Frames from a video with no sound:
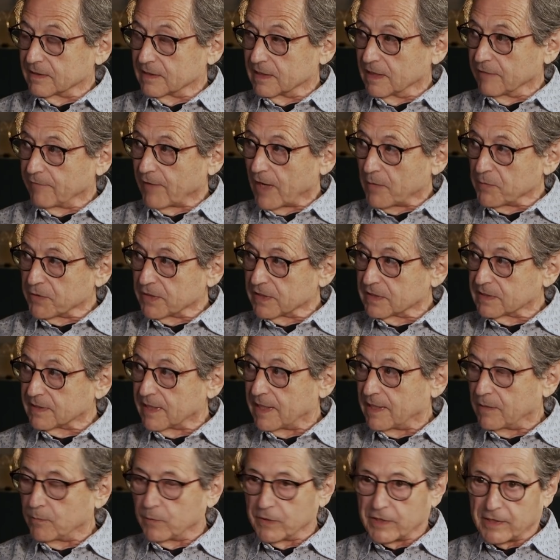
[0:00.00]
if I were to
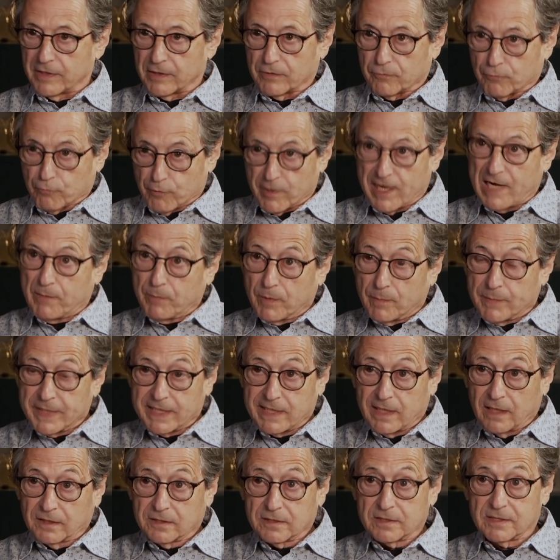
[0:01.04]
say when it really will be
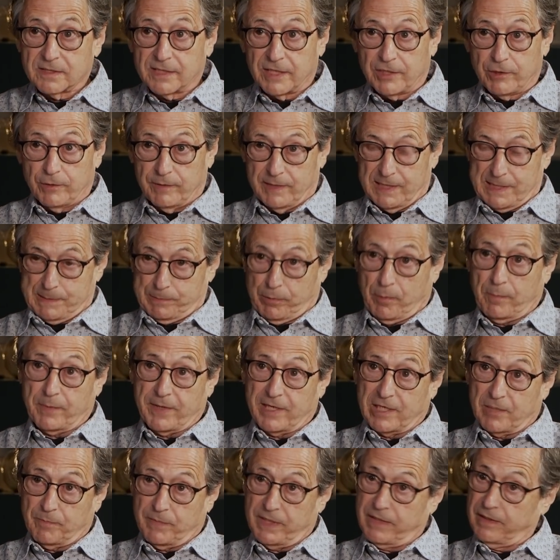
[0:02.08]
down to 0, it's probably
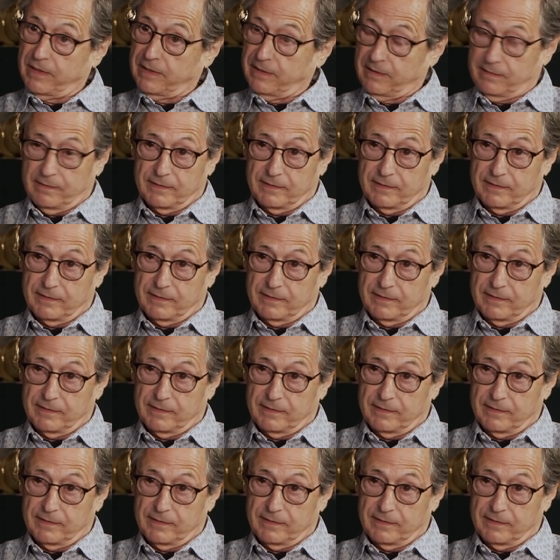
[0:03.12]
going to be